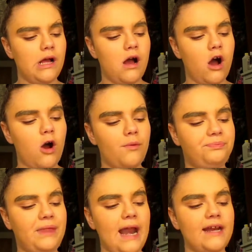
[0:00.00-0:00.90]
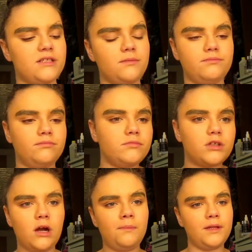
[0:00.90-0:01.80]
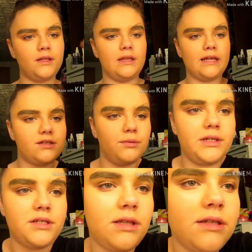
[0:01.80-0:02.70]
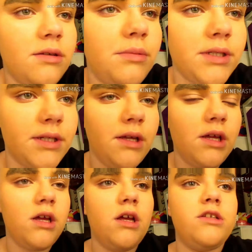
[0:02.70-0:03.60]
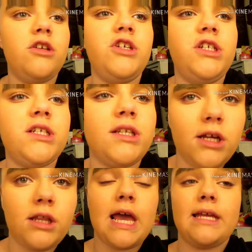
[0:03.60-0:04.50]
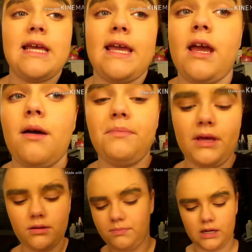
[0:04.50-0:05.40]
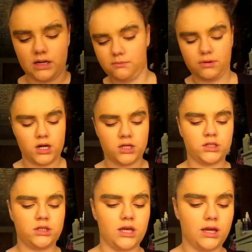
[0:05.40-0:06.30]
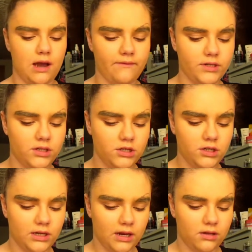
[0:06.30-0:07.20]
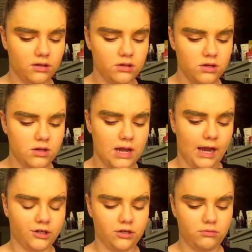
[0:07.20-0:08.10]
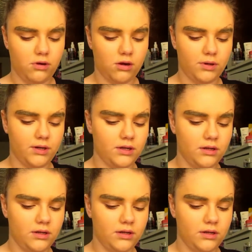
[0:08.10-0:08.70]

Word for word: I'm going to apply... That is completely, that's so easy. That's so easy. So she just, like, taking a big blending brush. Like, obviously, she's got a, actually, no, wrong one.